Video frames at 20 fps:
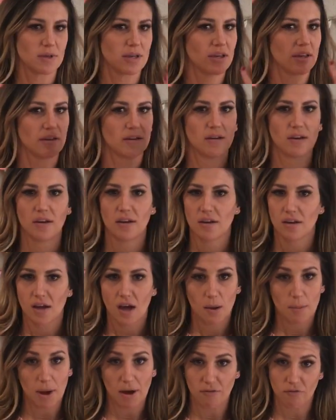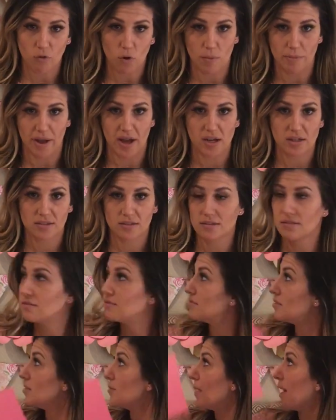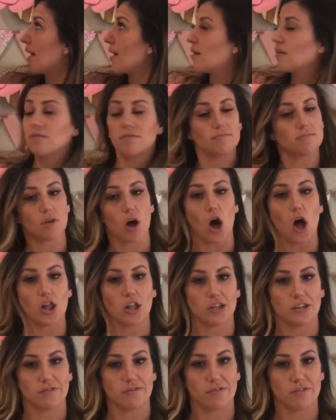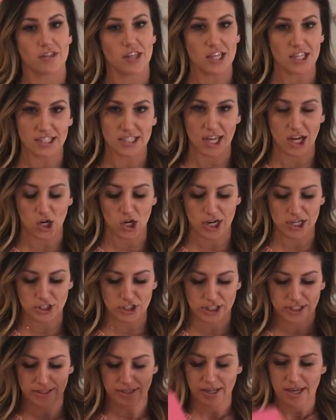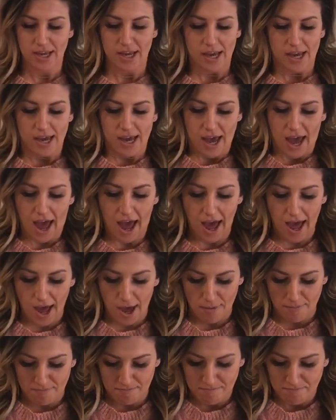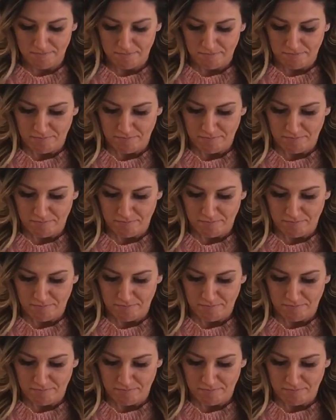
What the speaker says: me about $4 to make all of these decorations. The